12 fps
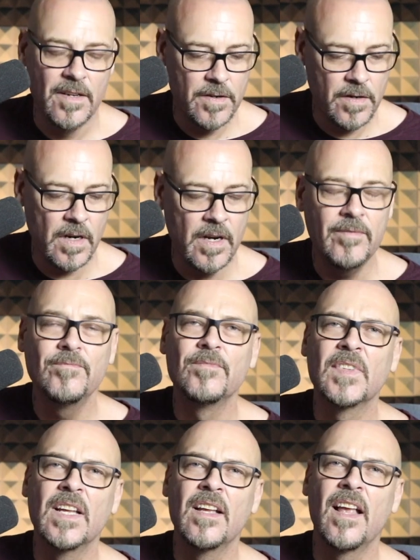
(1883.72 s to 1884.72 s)
Alright,
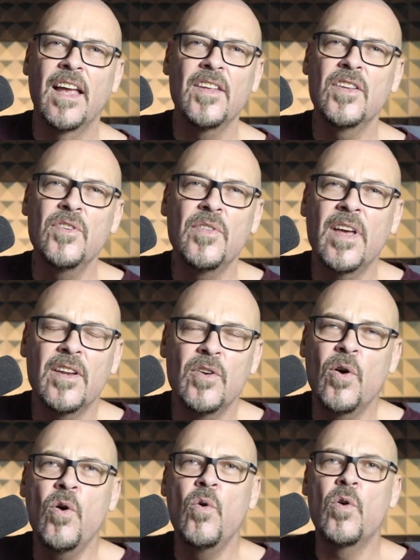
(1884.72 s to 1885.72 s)
and you can do that in
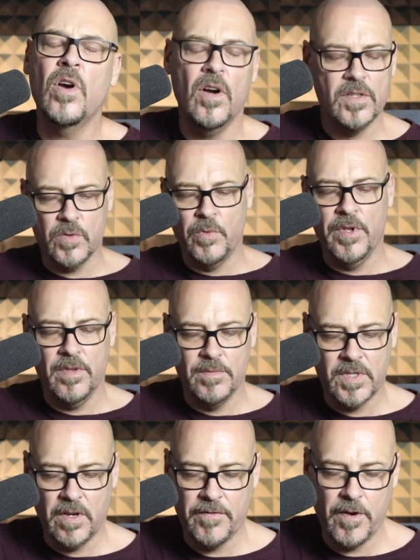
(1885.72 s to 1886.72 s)
all kinds of rhythms.
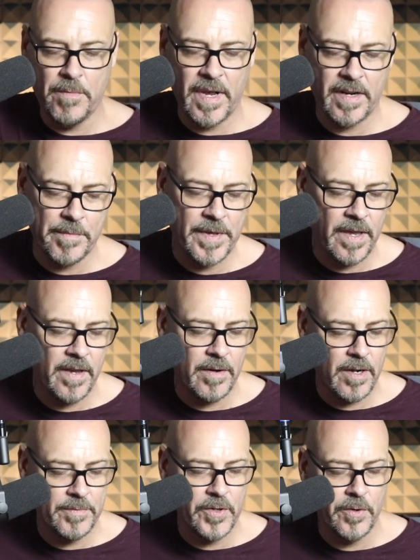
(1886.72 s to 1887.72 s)
So if I'm back up here and
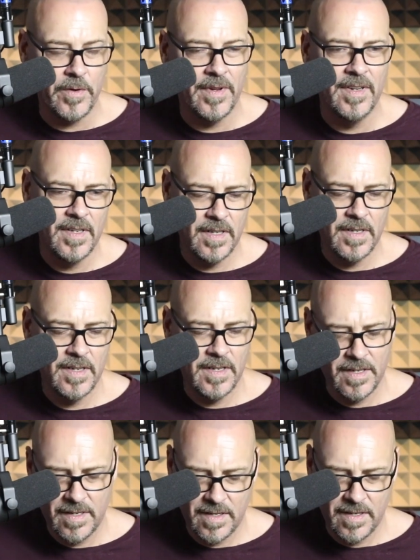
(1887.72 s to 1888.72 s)
I'm doing, and